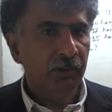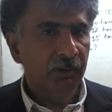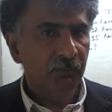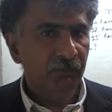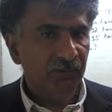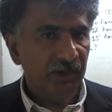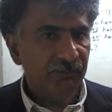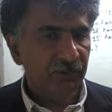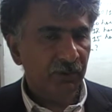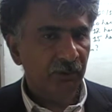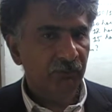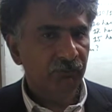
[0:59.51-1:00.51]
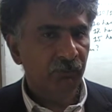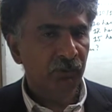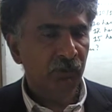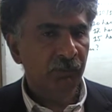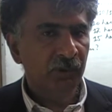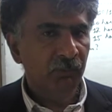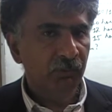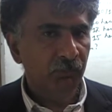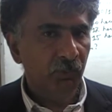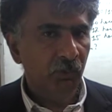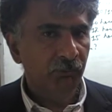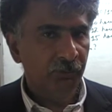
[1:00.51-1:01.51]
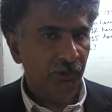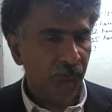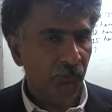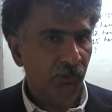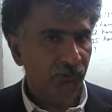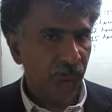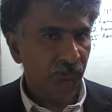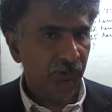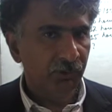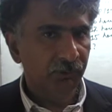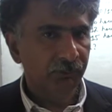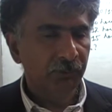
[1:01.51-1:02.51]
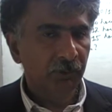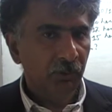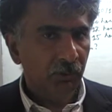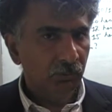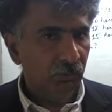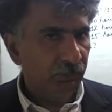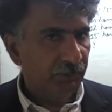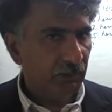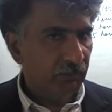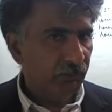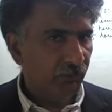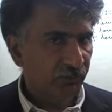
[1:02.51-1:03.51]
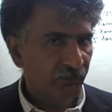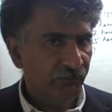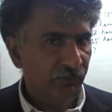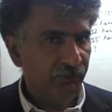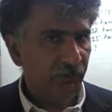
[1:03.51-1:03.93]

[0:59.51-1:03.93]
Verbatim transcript: I'll give you 5 seconds for you to be able to pause and unpause the video do the problem yourself first